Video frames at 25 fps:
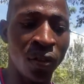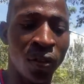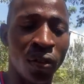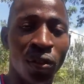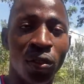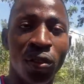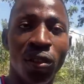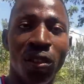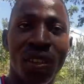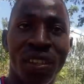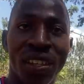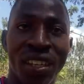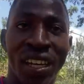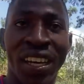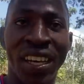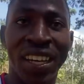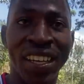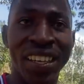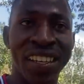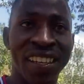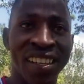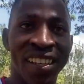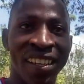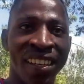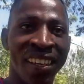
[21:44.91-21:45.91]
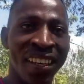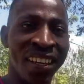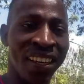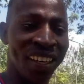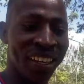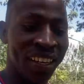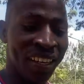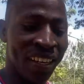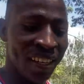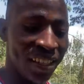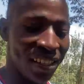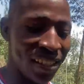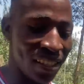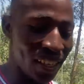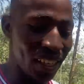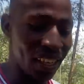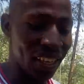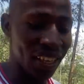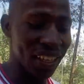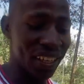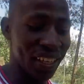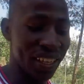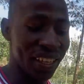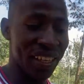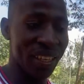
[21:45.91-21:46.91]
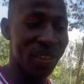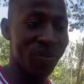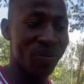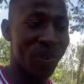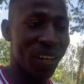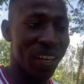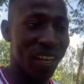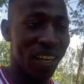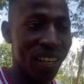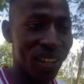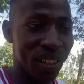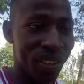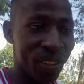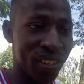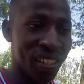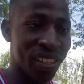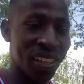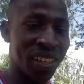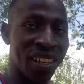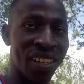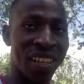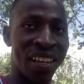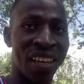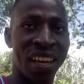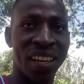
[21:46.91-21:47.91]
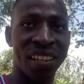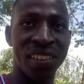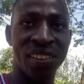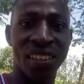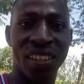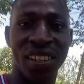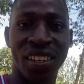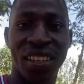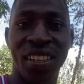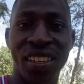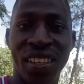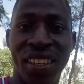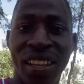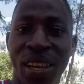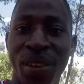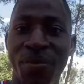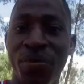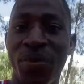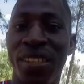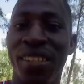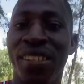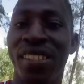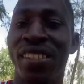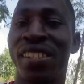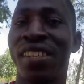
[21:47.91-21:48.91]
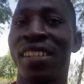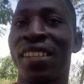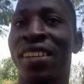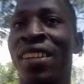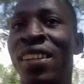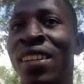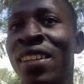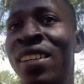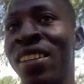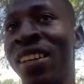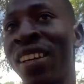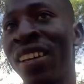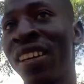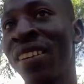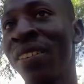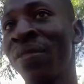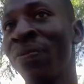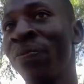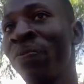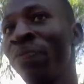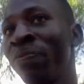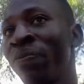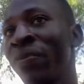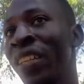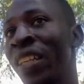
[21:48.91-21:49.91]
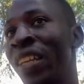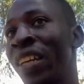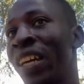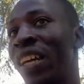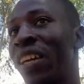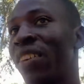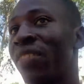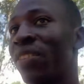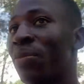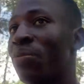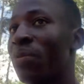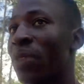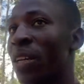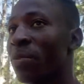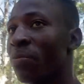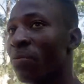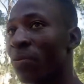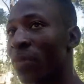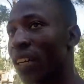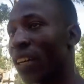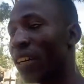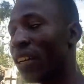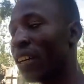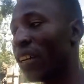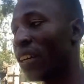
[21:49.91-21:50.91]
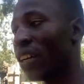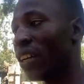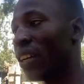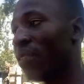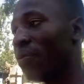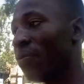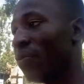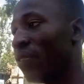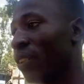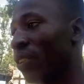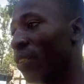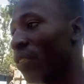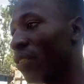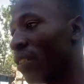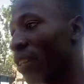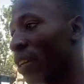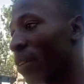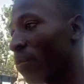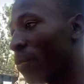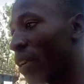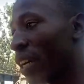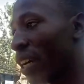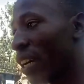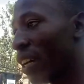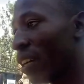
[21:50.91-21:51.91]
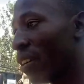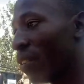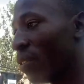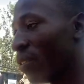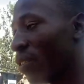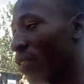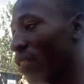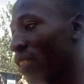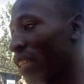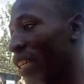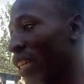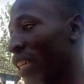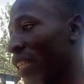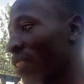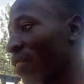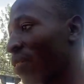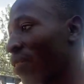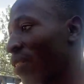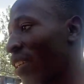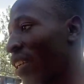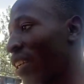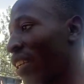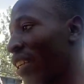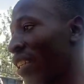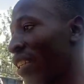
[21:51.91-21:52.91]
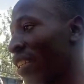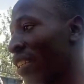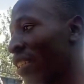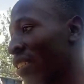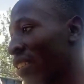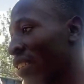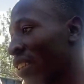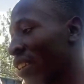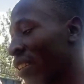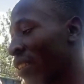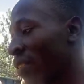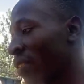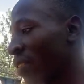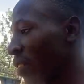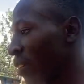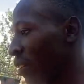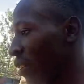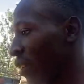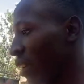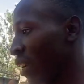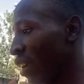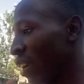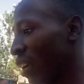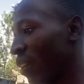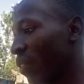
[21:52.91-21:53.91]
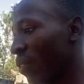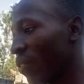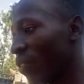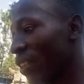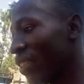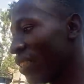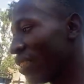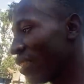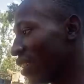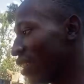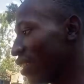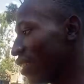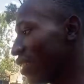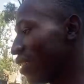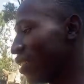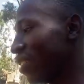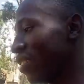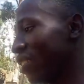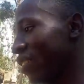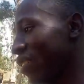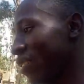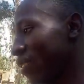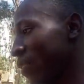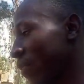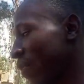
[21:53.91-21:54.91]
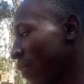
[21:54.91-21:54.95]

Go kindly check him out. Actually, that being said, I remember a video that my uncle just released recently.